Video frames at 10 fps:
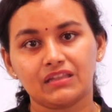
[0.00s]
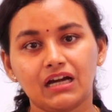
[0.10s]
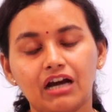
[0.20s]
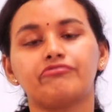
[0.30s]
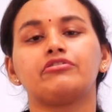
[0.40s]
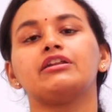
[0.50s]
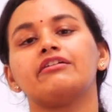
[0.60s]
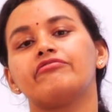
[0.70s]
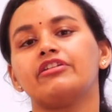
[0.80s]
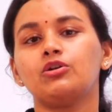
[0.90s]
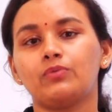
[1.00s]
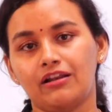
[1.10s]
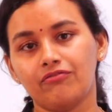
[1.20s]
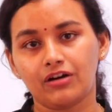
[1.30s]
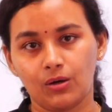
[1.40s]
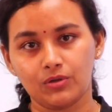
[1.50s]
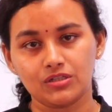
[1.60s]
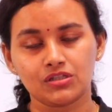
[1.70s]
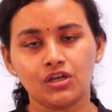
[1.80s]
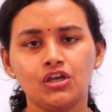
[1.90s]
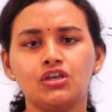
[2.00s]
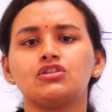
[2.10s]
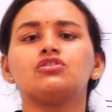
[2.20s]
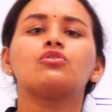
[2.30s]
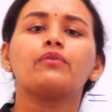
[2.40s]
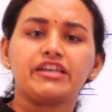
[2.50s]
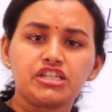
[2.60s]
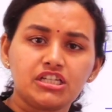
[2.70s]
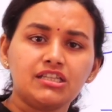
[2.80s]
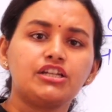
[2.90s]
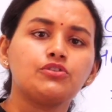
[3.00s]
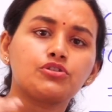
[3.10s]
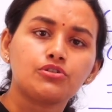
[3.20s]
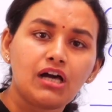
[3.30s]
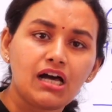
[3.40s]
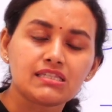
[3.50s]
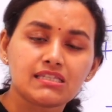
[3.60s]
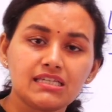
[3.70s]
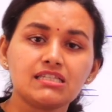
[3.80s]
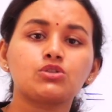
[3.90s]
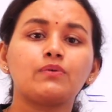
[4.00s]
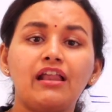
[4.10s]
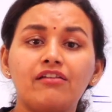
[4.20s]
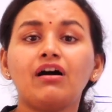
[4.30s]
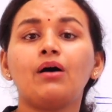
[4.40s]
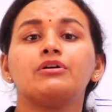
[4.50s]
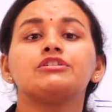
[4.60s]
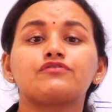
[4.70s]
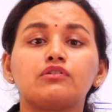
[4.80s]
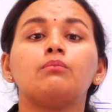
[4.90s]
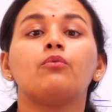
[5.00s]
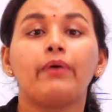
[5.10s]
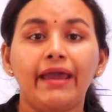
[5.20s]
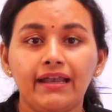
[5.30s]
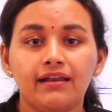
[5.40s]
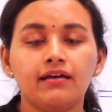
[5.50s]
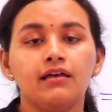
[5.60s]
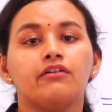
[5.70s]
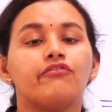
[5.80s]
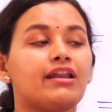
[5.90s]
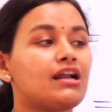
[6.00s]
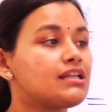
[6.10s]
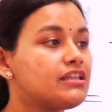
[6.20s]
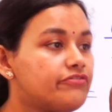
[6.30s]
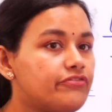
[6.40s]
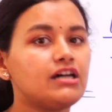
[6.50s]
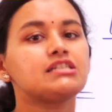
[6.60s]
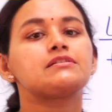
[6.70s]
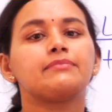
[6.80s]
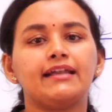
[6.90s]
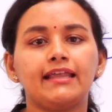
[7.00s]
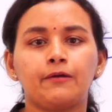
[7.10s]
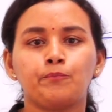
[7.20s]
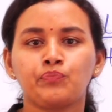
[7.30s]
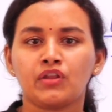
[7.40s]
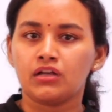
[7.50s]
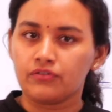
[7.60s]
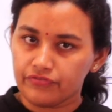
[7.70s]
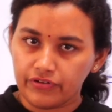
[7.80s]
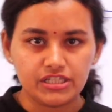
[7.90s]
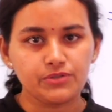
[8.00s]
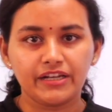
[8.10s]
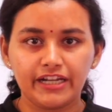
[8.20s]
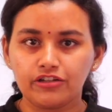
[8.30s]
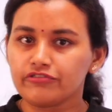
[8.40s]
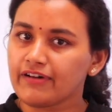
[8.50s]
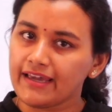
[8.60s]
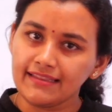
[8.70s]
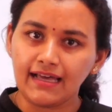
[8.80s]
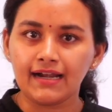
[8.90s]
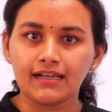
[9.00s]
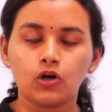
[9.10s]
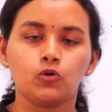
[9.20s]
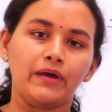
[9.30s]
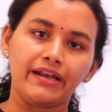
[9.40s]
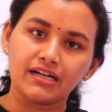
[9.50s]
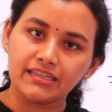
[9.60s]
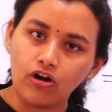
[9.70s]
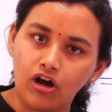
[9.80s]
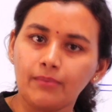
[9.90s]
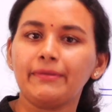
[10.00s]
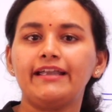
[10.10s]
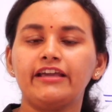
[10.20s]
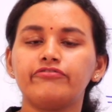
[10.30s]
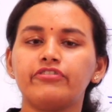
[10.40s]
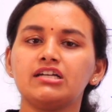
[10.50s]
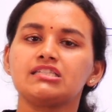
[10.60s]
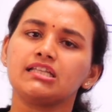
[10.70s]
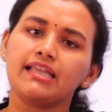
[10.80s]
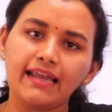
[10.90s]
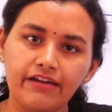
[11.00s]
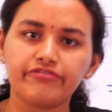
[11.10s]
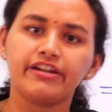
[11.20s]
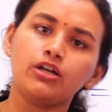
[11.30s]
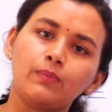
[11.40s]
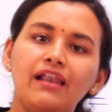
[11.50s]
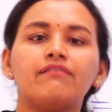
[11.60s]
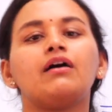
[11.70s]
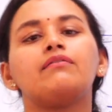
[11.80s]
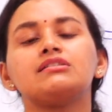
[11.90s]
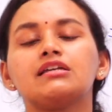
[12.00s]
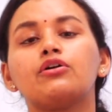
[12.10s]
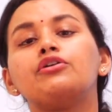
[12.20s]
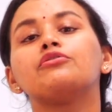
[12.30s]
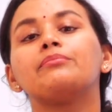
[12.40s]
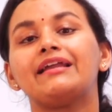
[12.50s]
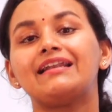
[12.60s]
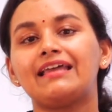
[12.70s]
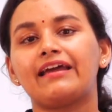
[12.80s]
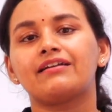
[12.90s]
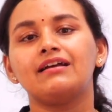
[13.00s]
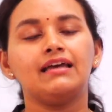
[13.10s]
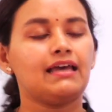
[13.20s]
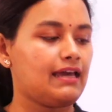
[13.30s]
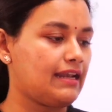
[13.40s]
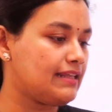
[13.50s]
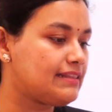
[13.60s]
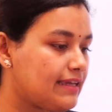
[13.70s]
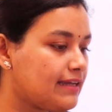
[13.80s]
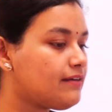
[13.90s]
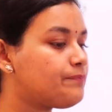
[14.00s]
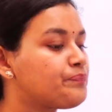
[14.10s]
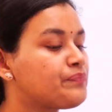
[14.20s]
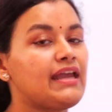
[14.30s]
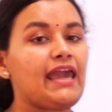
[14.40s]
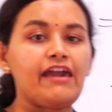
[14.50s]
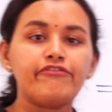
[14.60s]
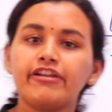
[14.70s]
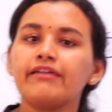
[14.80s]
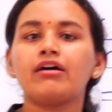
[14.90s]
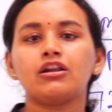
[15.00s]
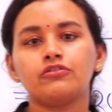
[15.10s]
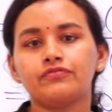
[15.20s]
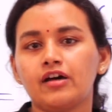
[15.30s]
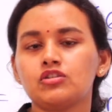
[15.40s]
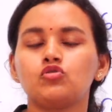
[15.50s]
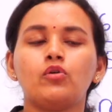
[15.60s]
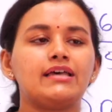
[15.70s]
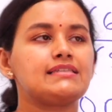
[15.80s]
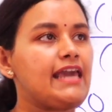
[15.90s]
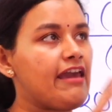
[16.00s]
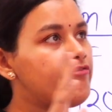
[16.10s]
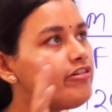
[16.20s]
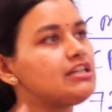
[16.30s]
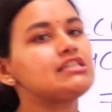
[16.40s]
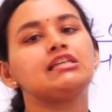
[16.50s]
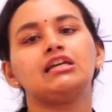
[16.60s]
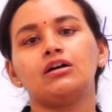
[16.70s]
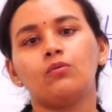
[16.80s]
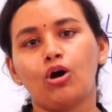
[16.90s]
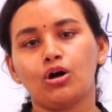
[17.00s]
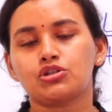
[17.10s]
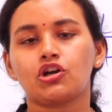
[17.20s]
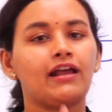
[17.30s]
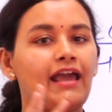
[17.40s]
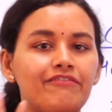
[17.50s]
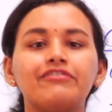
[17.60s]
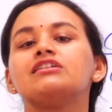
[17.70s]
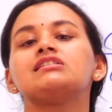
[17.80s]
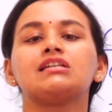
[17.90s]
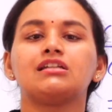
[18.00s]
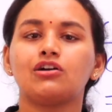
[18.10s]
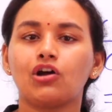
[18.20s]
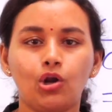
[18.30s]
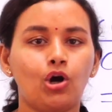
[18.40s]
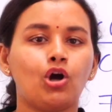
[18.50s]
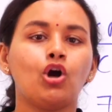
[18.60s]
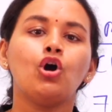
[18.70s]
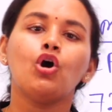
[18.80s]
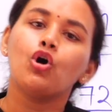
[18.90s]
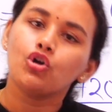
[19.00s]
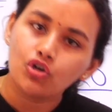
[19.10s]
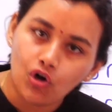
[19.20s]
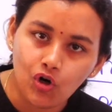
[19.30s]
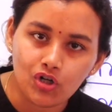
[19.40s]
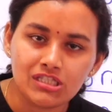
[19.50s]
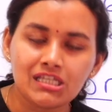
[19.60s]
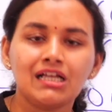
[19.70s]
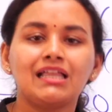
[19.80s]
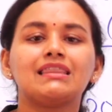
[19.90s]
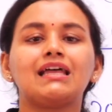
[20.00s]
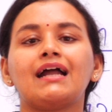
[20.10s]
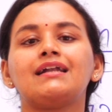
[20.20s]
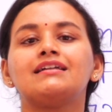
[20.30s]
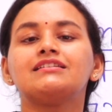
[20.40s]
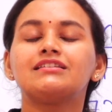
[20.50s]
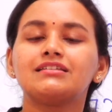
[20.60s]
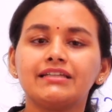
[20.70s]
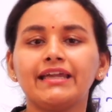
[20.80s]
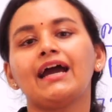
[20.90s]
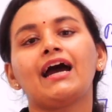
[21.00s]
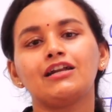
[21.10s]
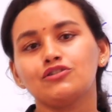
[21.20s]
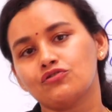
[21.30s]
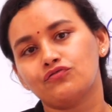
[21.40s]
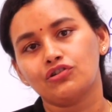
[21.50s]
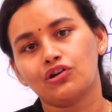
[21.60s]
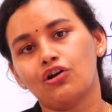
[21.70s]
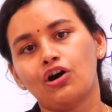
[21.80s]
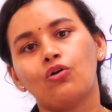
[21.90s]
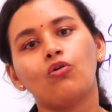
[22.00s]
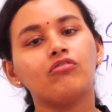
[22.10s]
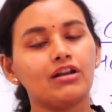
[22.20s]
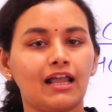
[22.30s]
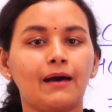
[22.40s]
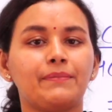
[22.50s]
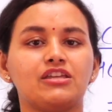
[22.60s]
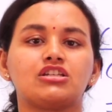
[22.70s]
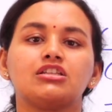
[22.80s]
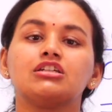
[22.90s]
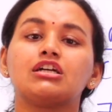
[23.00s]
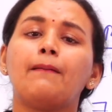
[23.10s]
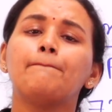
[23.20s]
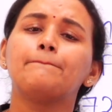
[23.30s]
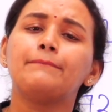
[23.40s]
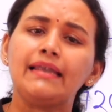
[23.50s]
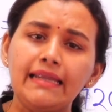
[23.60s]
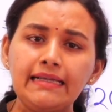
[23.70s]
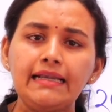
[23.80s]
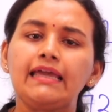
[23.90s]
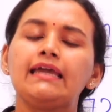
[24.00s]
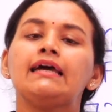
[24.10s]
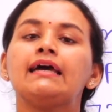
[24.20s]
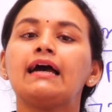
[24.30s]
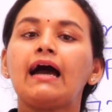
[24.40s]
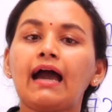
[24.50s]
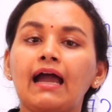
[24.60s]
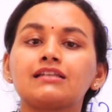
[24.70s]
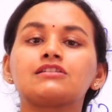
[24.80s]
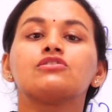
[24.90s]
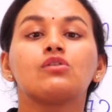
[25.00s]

After every 12 hours. So the question that you should ask is 12 hours from when? When are they first meeting? First we need to find that out. When are they all meeting first? And then every 12 hours they're going to meet there. And I think every one of us who has ever seen a watch or ever seen a clock knows that the three hands of a clock overlap each other completely at